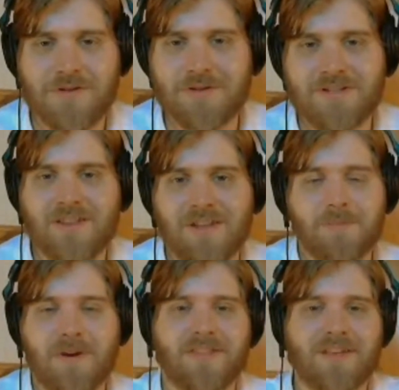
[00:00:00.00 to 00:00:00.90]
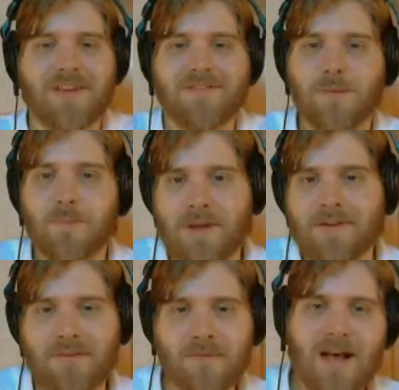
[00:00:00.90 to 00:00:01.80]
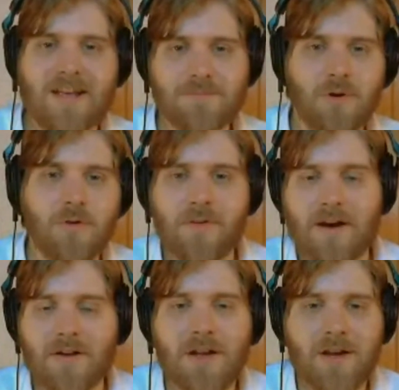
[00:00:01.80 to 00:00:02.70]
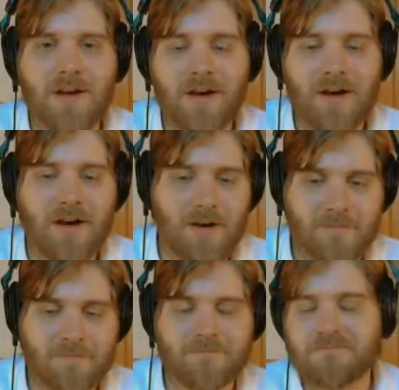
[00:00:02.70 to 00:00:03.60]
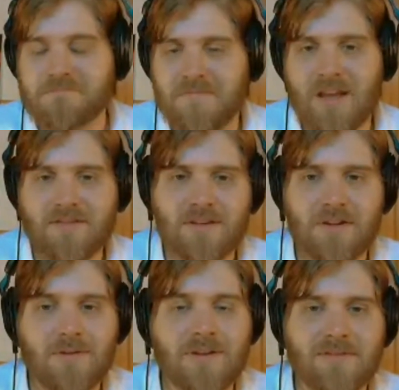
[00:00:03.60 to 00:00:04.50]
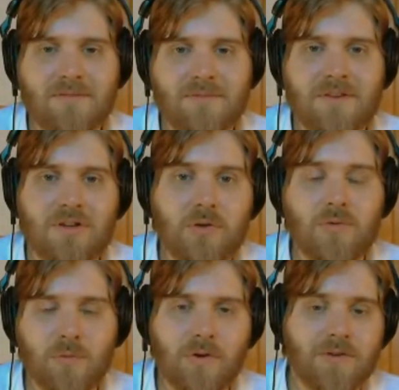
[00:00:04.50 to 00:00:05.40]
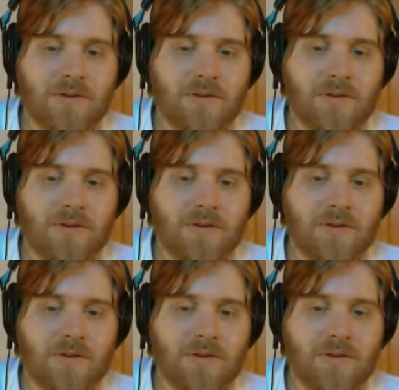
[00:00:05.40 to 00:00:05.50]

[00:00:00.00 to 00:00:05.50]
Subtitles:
injuries out there, but I think he's the biggest, highest profile. That you know, that's the news.